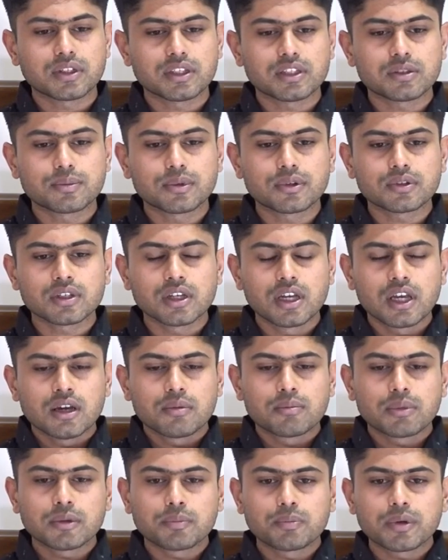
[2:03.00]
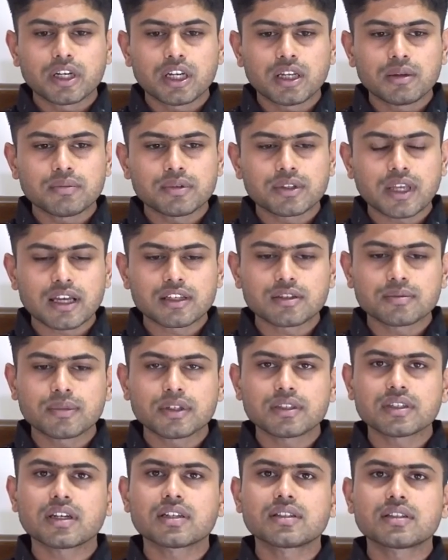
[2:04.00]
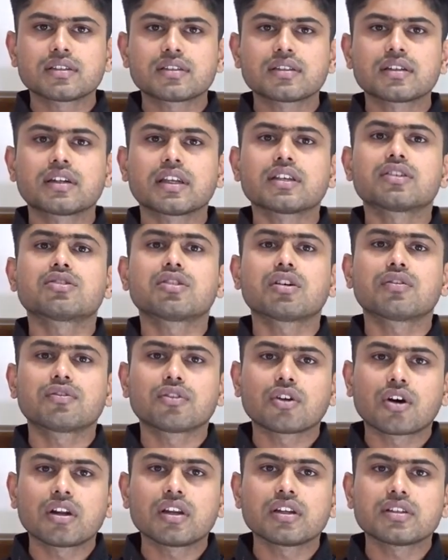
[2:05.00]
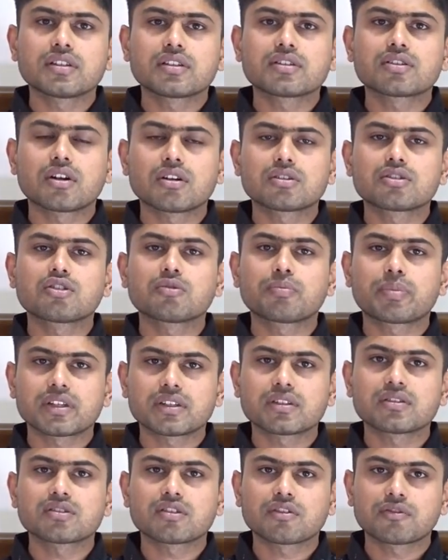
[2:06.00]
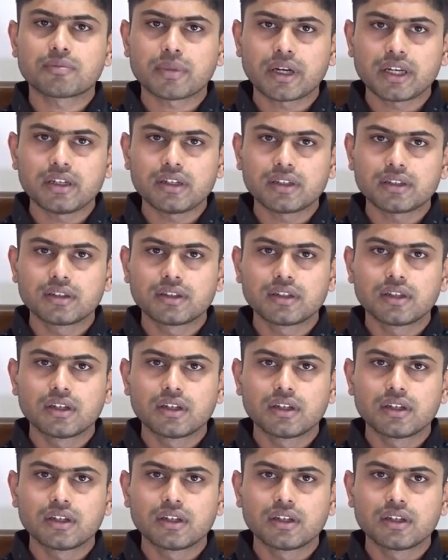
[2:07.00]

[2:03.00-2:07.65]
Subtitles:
these books. But prelims, as much as it's a test of knowledge, it's also a presence of mind.